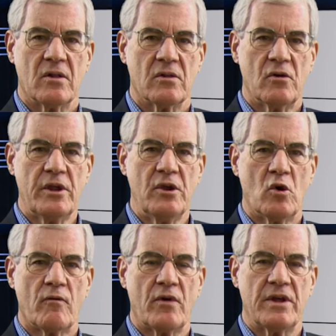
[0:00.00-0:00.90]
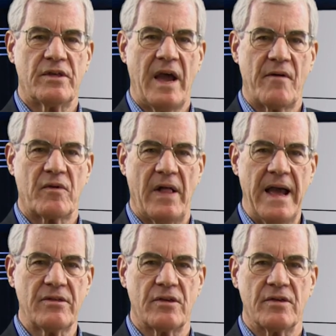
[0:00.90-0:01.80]
Looking over his half
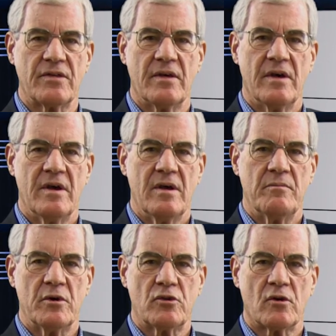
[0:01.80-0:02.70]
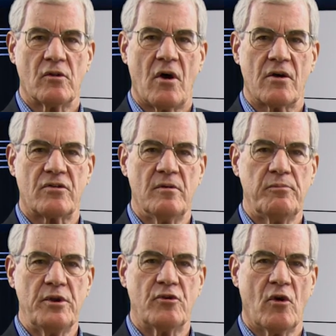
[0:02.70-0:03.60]
glasses, Mr. Law
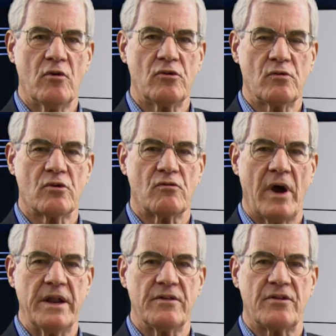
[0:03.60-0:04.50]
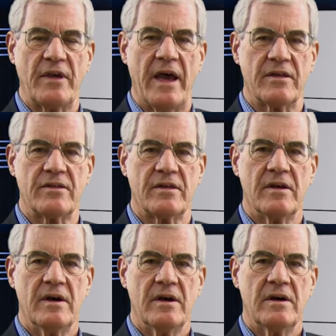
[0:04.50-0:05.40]
simply turns to his right and says,
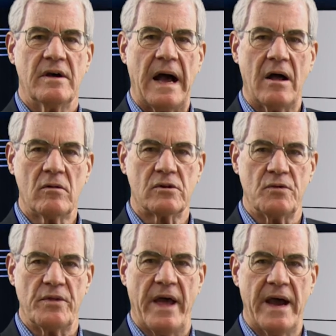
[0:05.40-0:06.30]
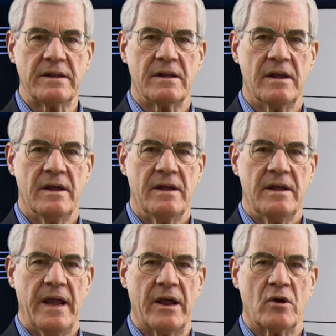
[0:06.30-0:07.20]
"I'll do that,"
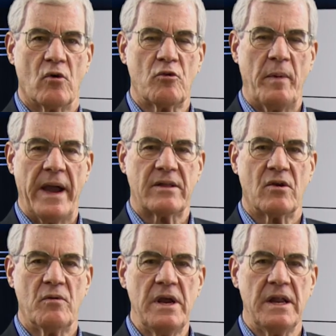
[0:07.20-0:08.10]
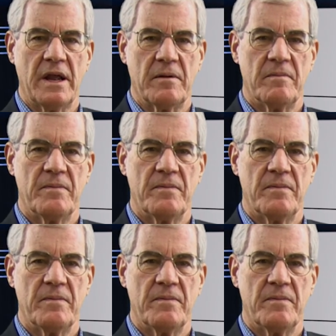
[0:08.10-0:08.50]
and goes back to reading.